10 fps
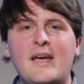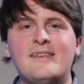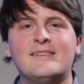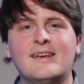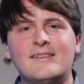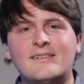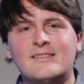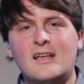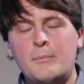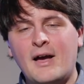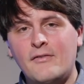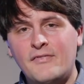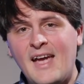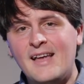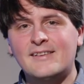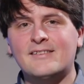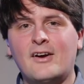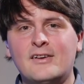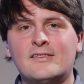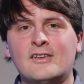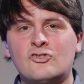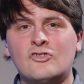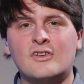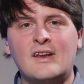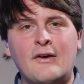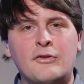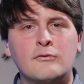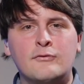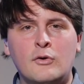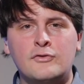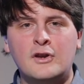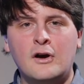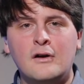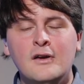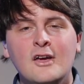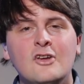Basics about their design decisions and how they're involved in our